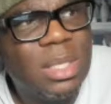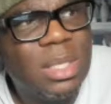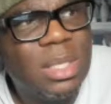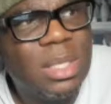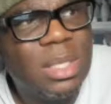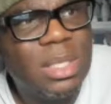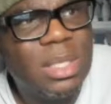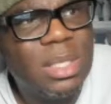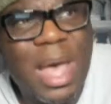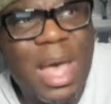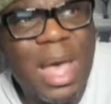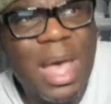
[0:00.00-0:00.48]

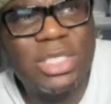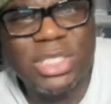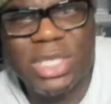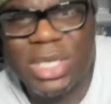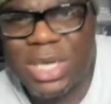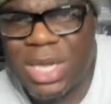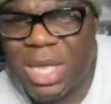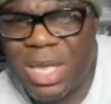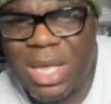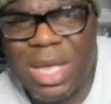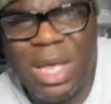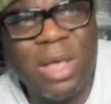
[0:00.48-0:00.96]
yeah, I,
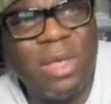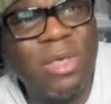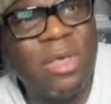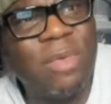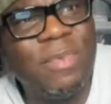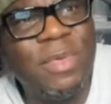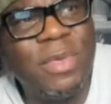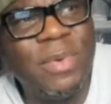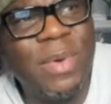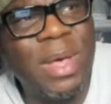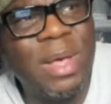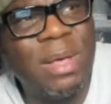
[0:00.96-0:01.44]
shit, I'll, I'll
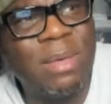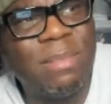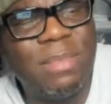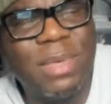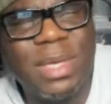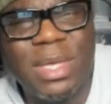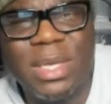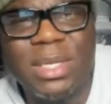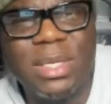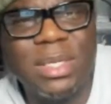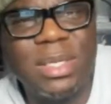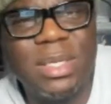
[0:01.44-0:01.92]
help you
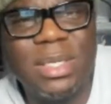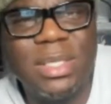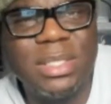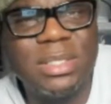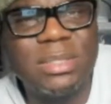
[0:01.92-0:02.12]
out. But